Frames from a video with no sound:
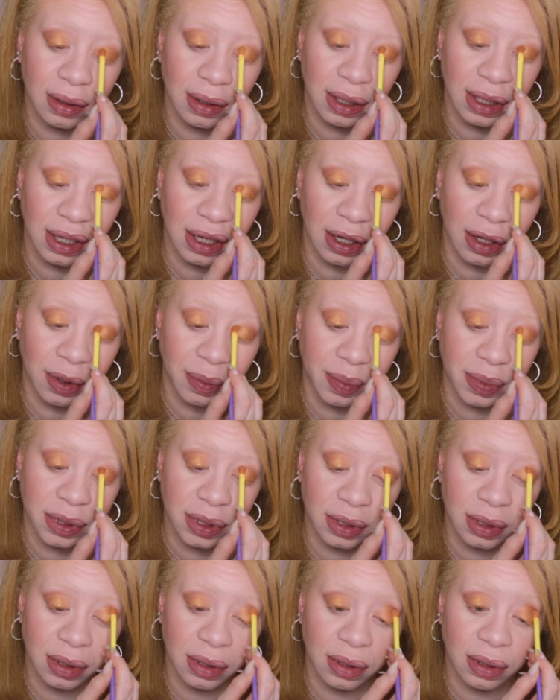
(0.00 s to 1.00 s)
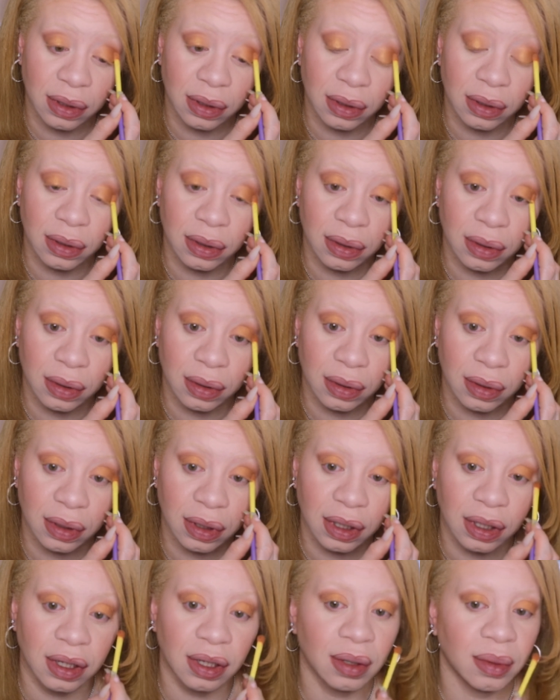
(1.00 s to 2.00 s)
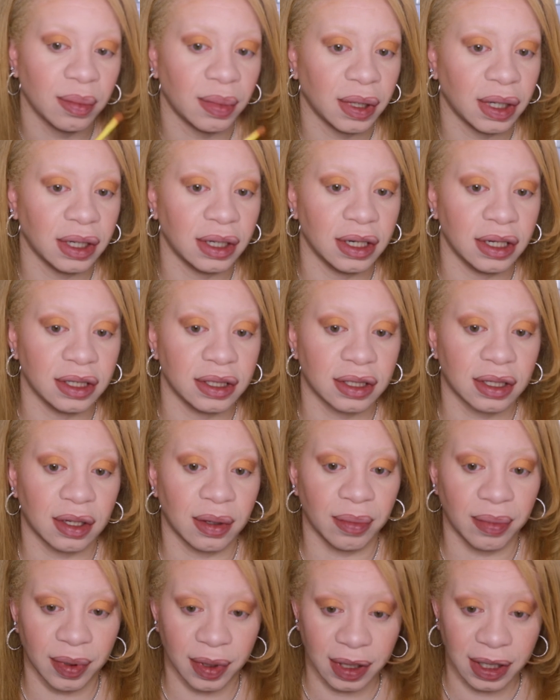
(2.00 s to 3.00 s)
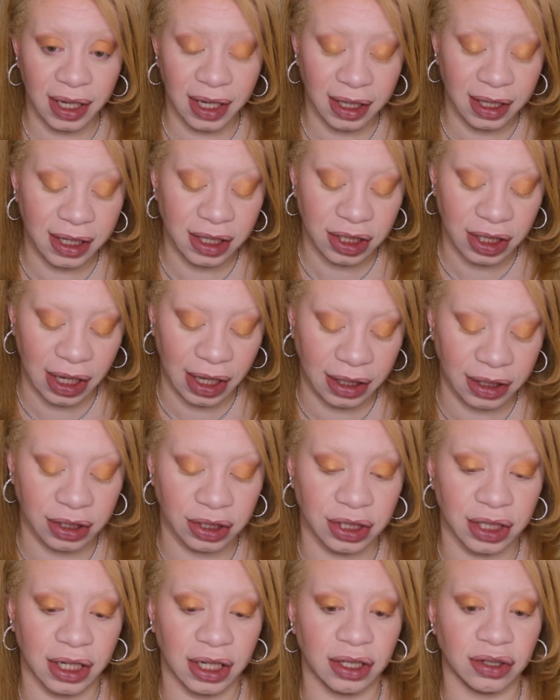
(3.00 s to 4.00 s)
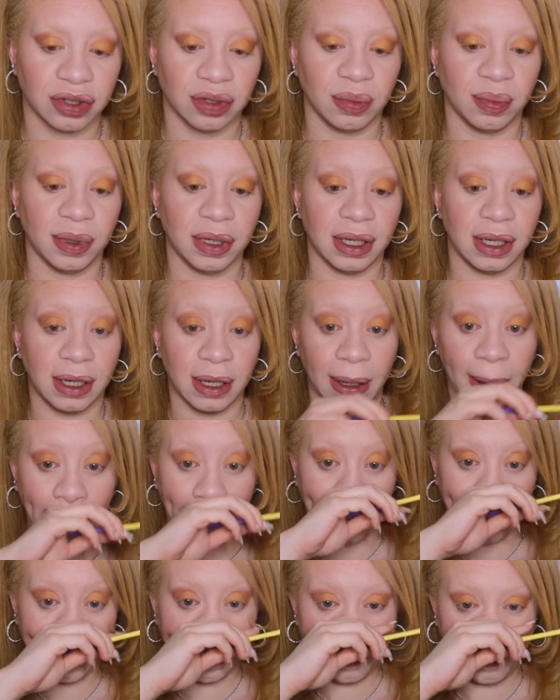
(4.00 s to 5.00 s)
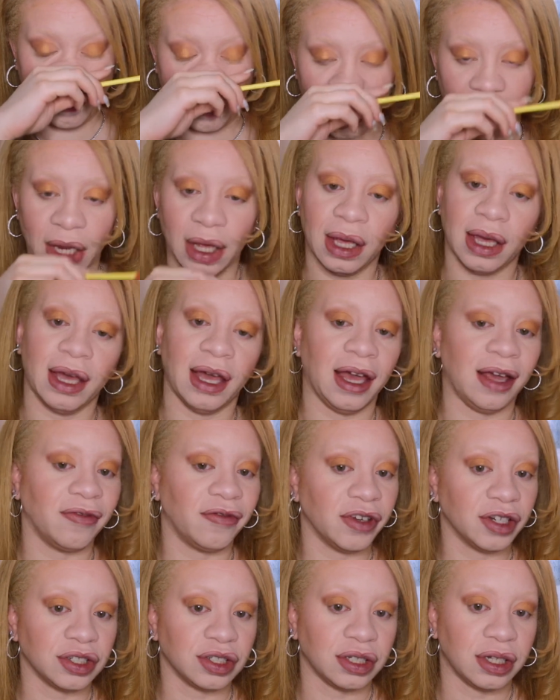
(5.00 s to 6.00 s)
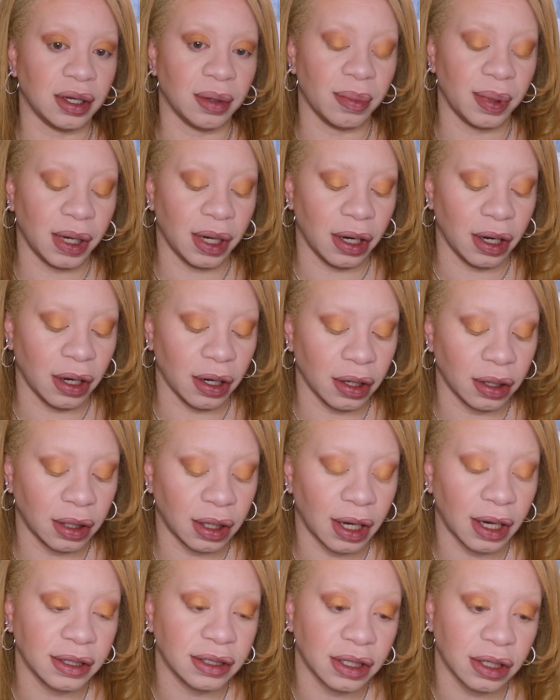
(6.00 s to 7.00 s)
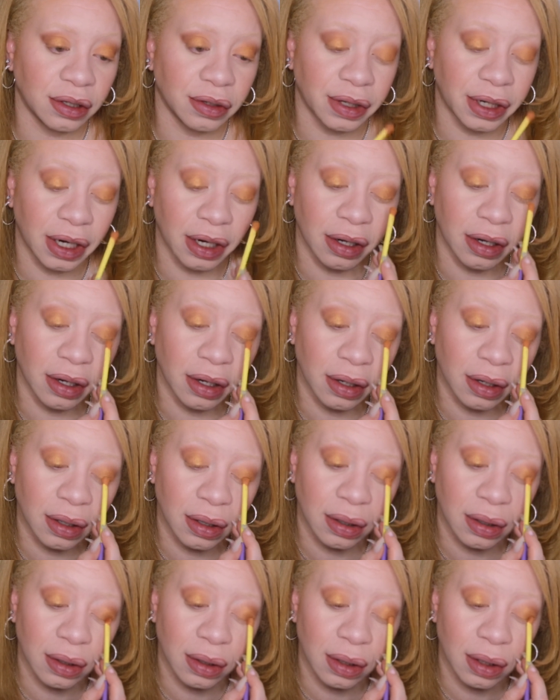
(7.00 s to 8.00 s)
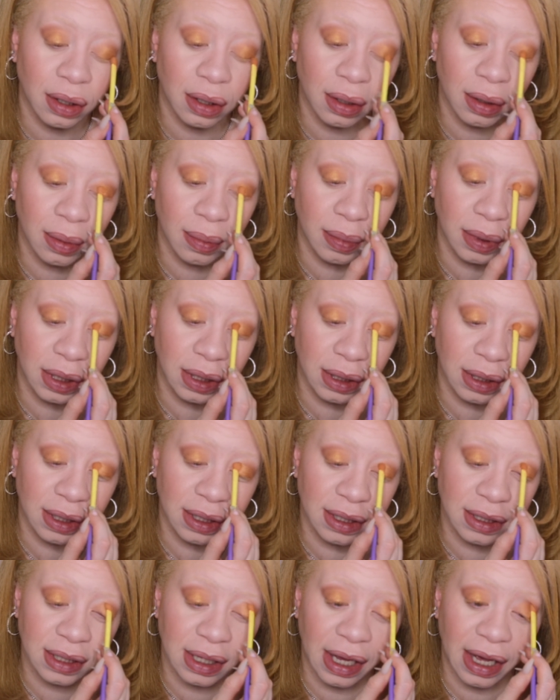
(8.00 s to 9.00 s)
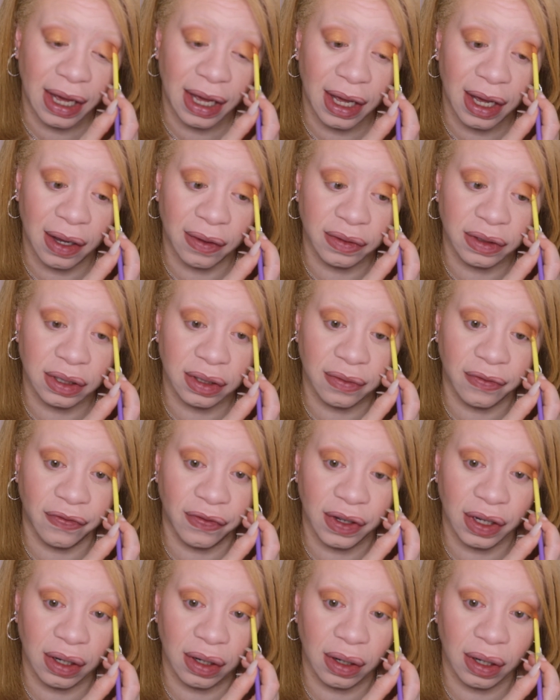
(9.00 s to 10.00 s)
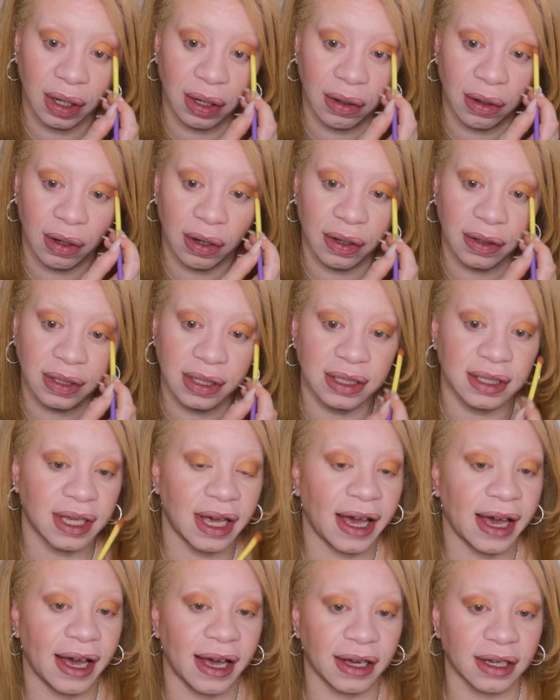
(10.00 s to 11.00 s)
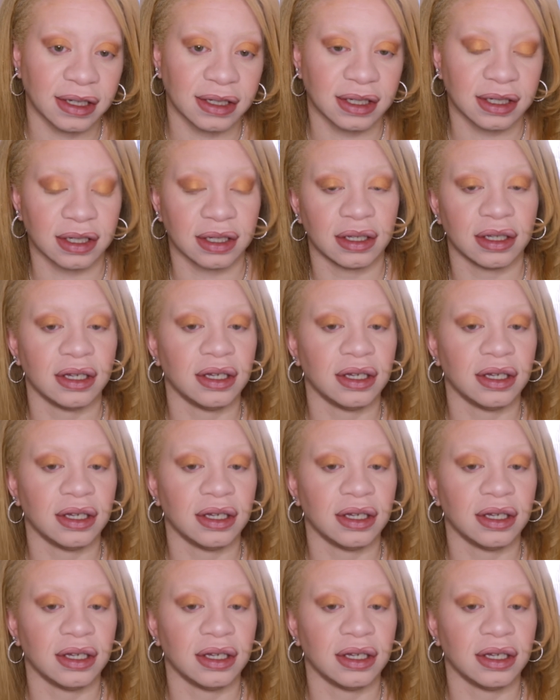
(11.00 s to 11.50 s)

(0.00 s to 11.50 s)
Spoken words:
It helps. But it is completely challenging to be a visually impaired content creator, because I have to figure out all these hacks